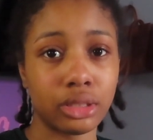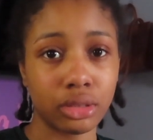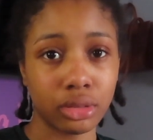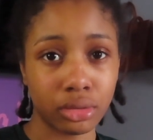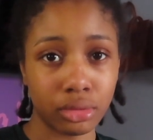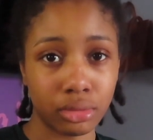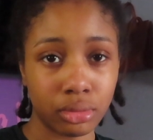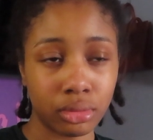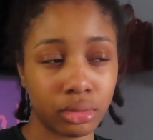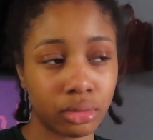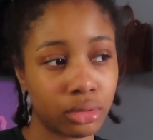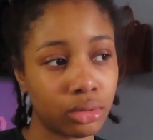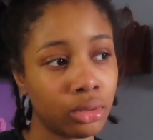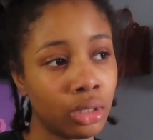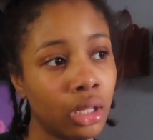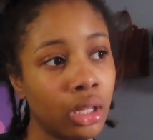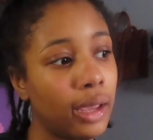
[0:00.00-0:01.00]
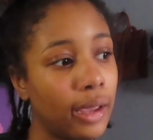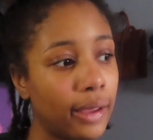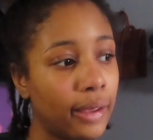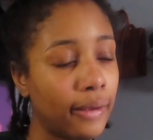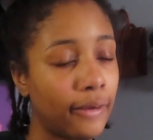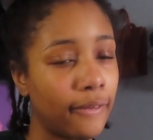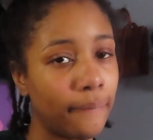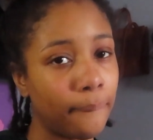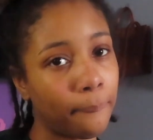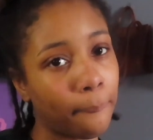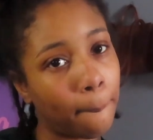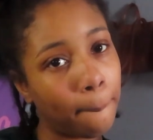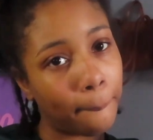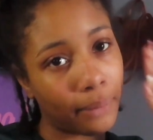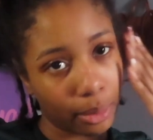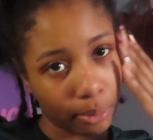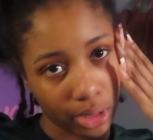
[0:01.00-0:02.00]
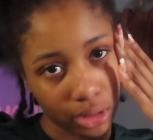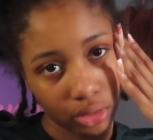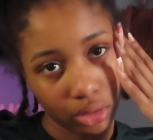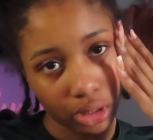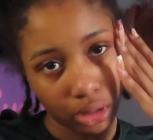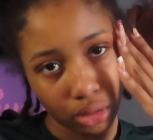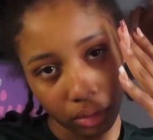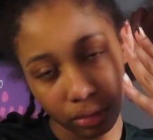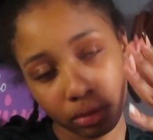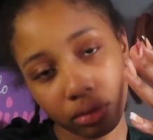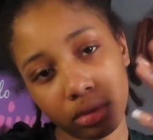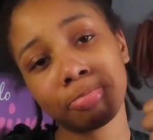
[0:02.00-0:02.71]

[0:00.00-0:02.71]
school and my mental health.